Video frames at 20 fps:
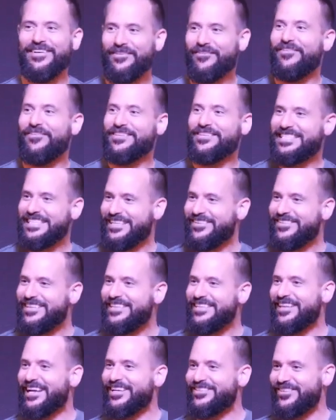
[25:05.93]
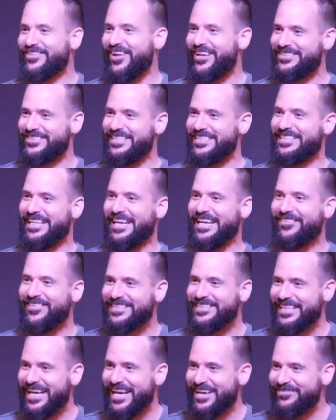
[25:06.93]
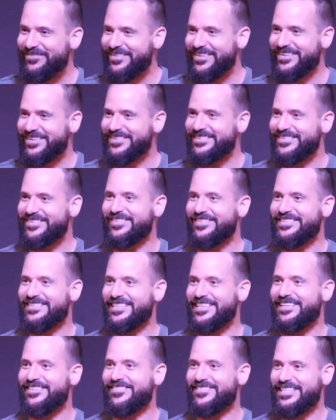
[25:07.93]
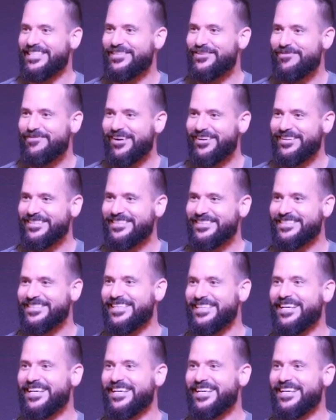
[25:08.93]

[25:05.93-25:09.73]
Was it you Last lost, lost a day one time? Is, is, that you, Marcus?